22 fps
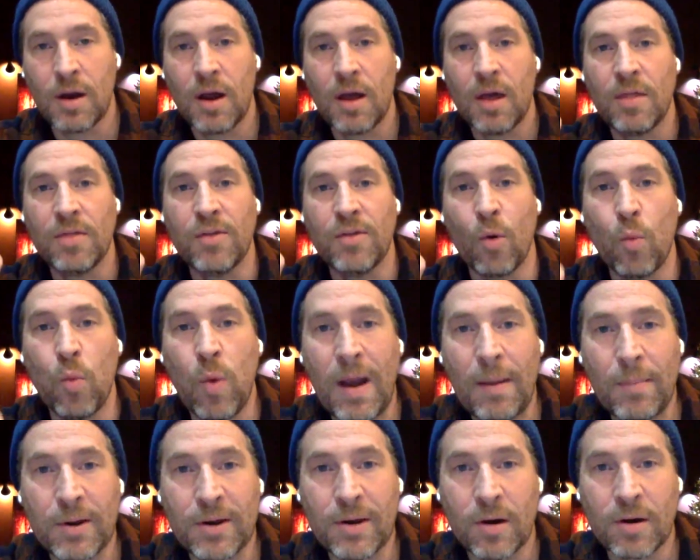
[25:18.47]
the
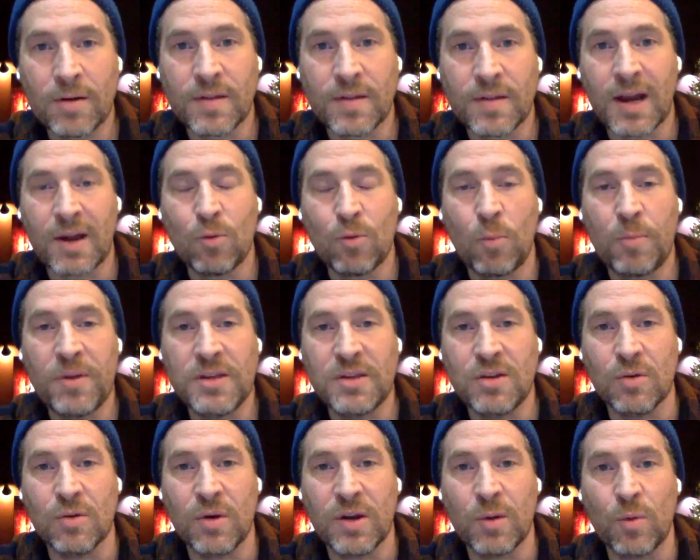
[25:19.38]
webinar that I will be
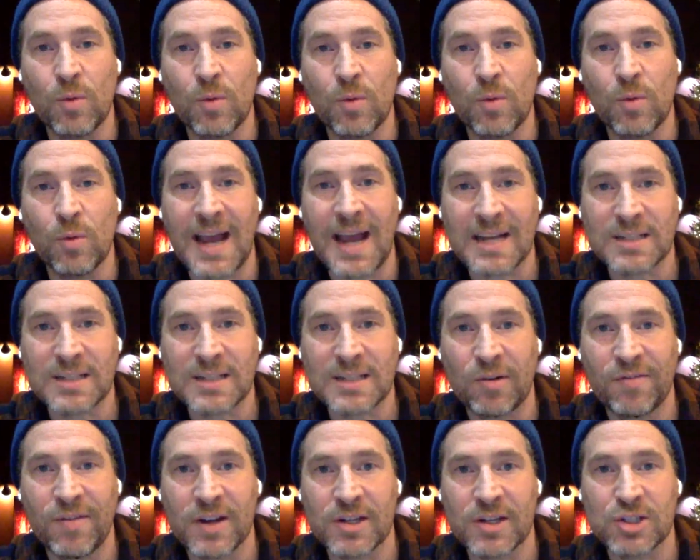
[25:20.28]
doing with a tax
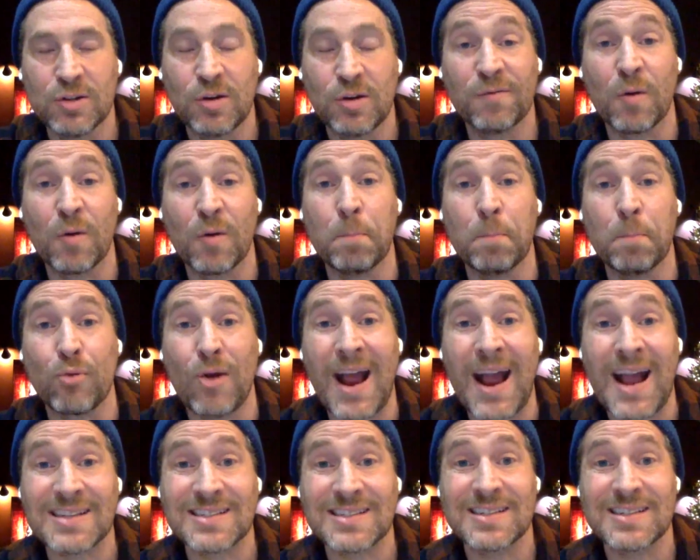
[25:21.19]
professional from
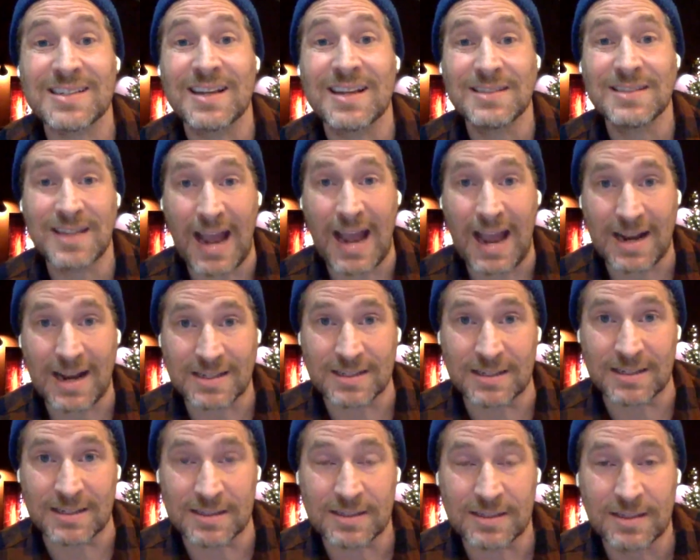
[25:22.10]
Brass
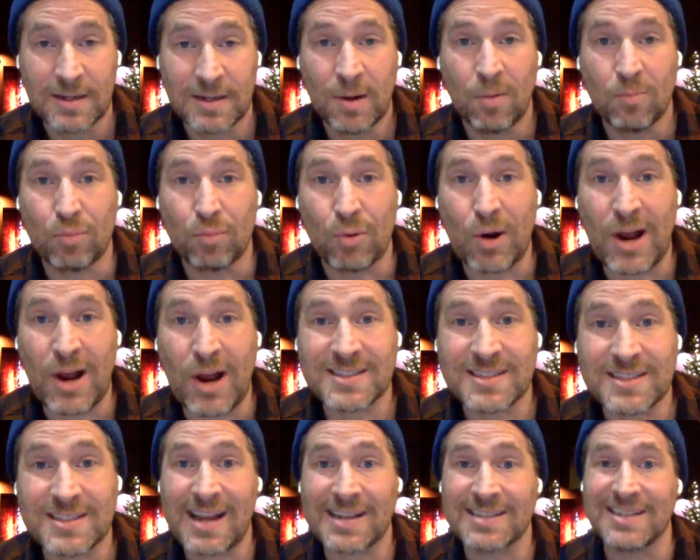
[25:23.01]
Taxes. Brass
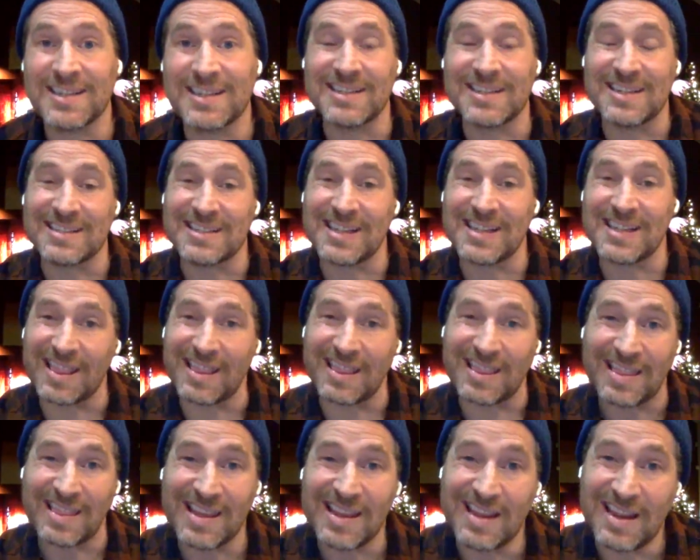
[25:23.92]
Taxes is
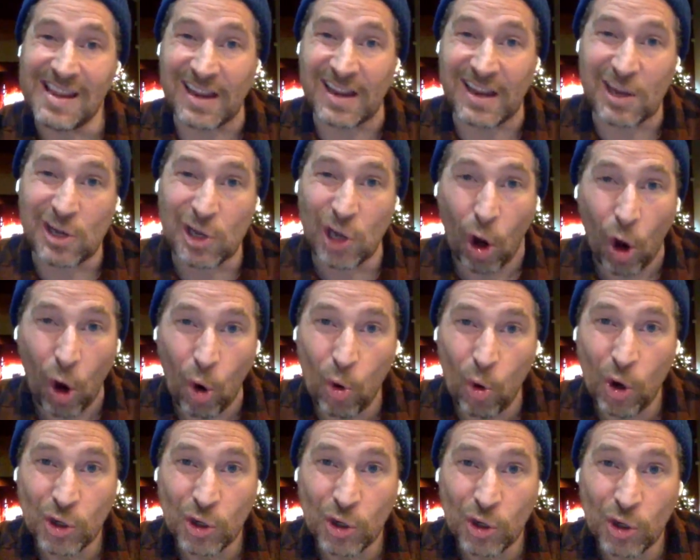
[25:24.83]
the
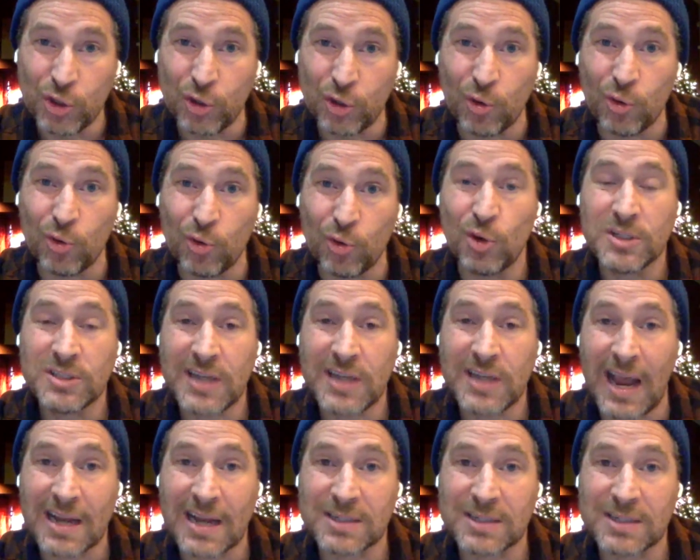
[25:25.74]
go-to
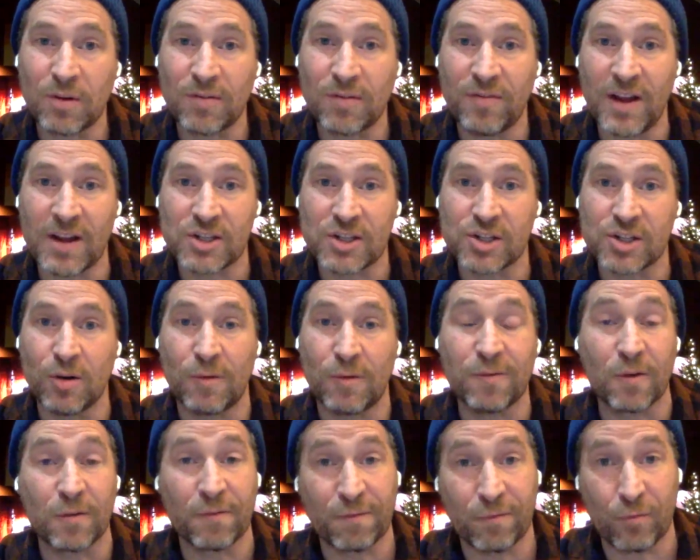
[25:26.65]
tax professional for
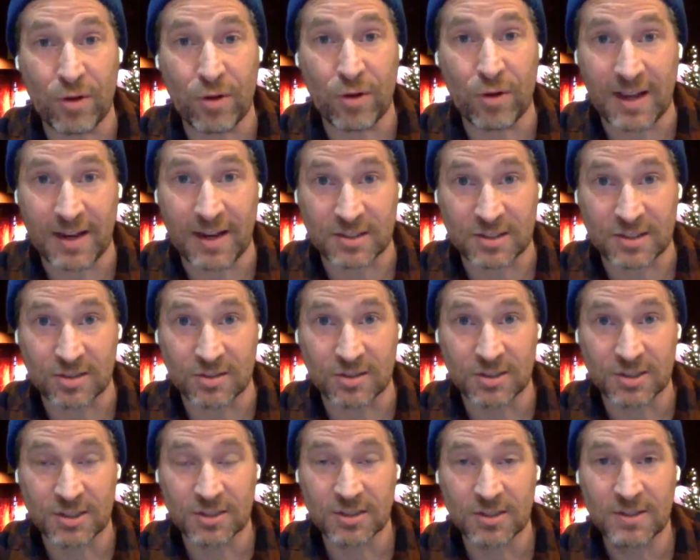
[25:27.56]

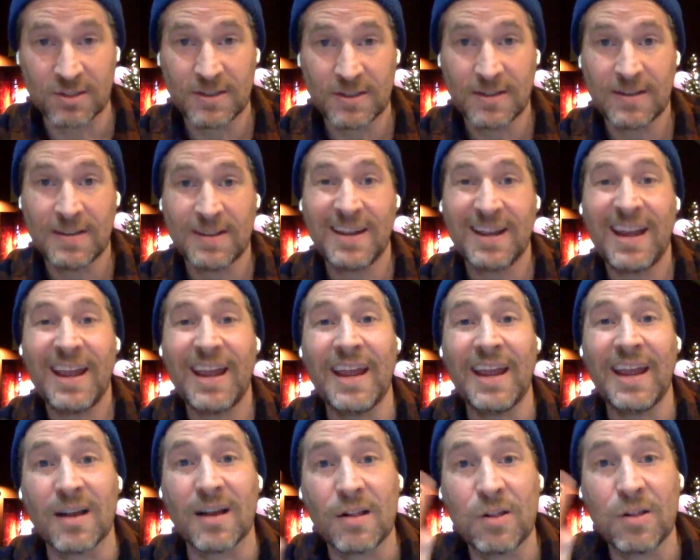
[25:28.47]
freelancers,
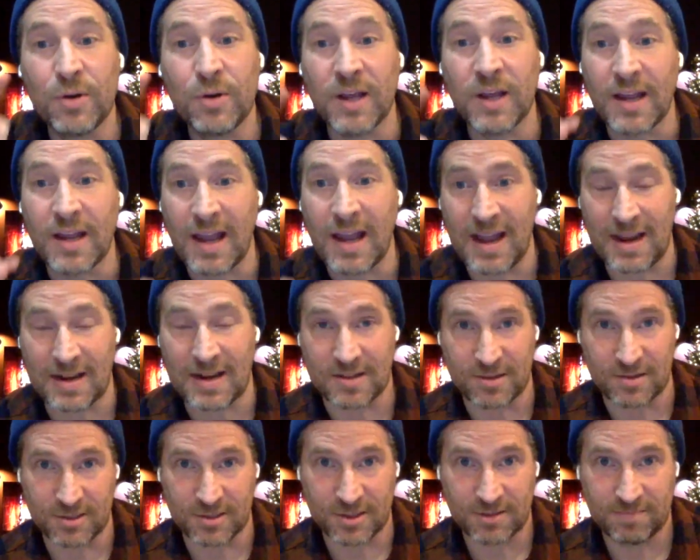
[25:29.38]
including
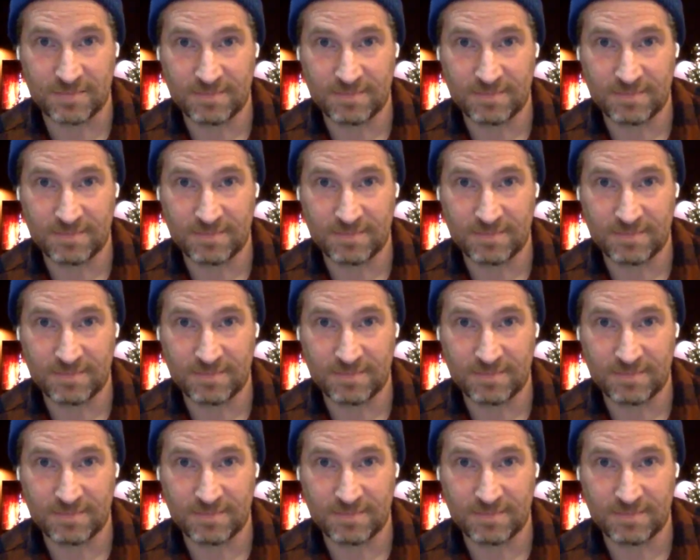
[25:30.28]
actors.